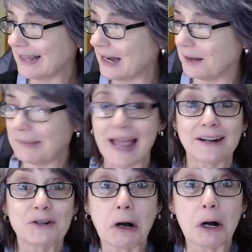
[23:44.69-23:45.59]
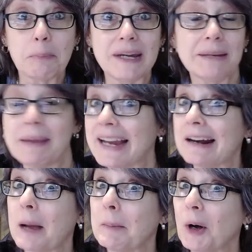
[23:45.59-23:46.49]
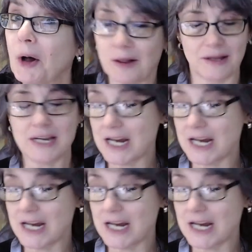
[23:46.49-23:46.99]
um, add a Sharpie and make an eyeball.